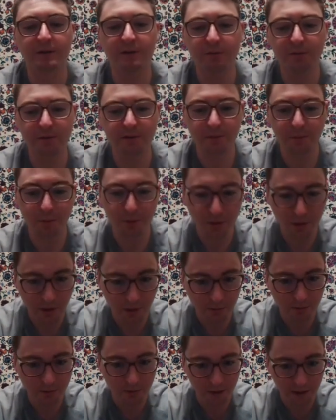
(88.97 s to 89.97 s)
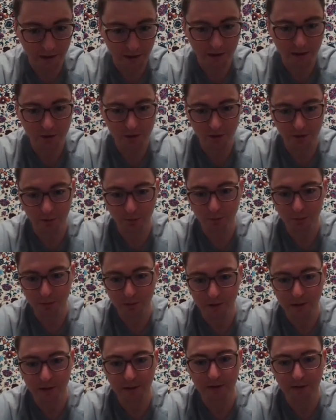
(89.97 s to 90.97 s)
This one's probably actually a
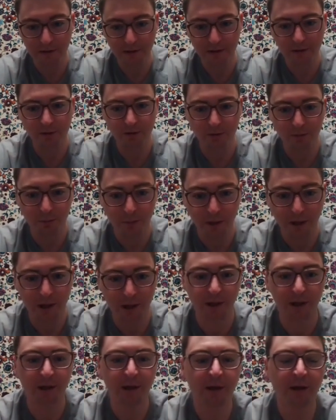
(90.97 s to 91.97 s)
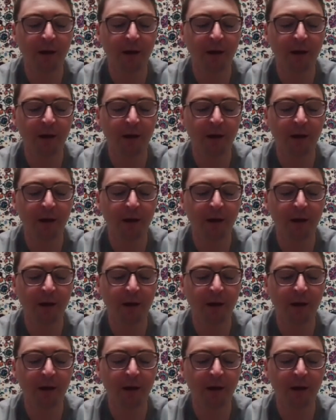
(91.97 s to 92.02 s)
pretty dang good buy.